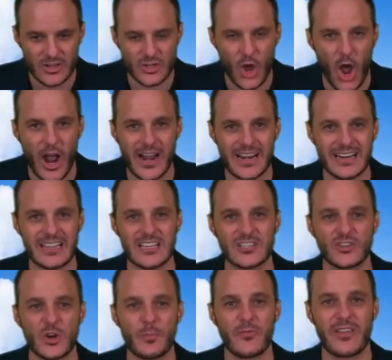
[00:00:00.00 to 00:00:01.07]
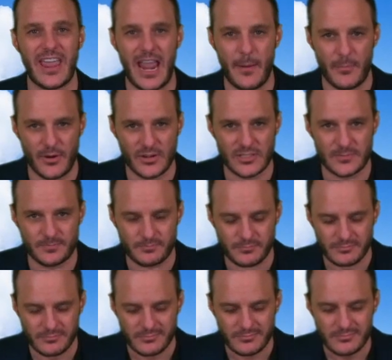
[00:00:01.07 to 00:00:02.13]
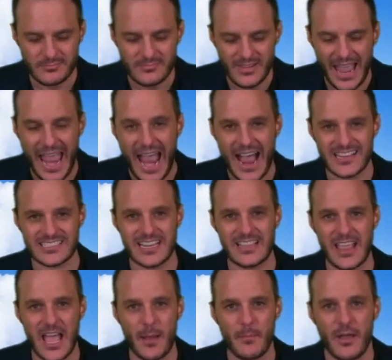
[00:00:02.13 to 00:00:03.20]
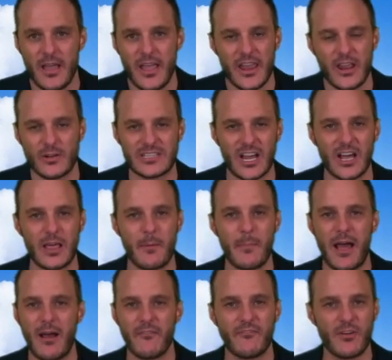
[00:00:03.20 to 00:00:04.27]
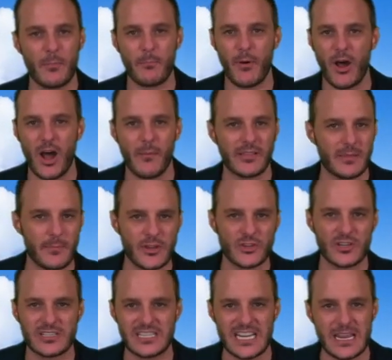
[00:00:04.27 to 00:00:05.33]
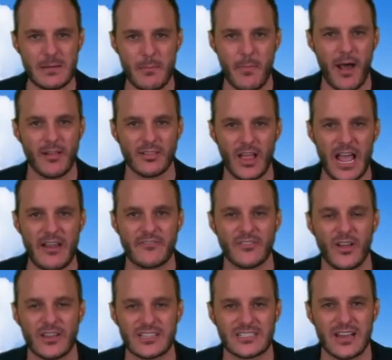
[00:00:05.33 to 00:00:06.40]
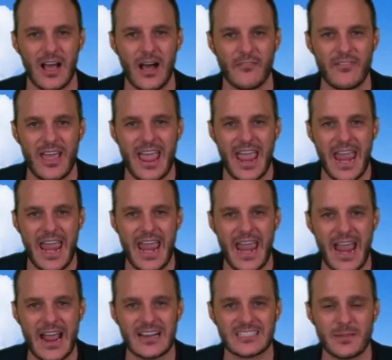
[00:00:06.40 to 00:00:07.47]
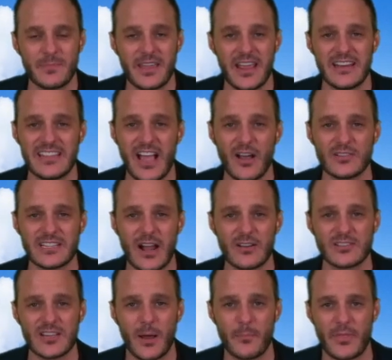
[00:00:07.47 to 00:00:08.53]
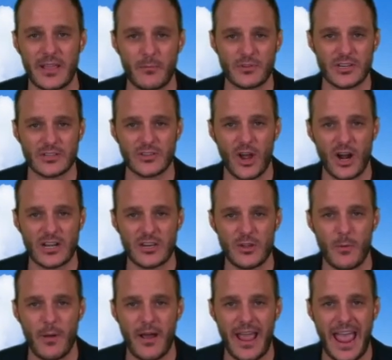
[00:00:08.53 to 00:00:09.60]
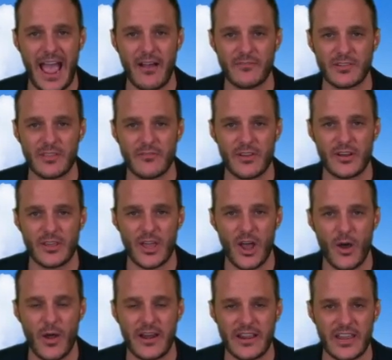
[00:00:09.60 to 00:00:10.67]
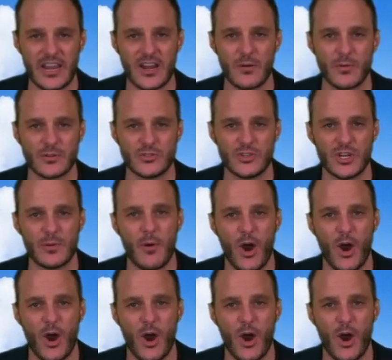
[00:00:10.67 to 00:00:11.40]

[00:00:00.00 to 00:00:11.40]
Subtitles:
talking to this group of campers, asking them, you know, telling them about football, about the Michigan team, about life and all that stuff. And some kid yells out something, which I'll talk to you about after the video. And here was Jim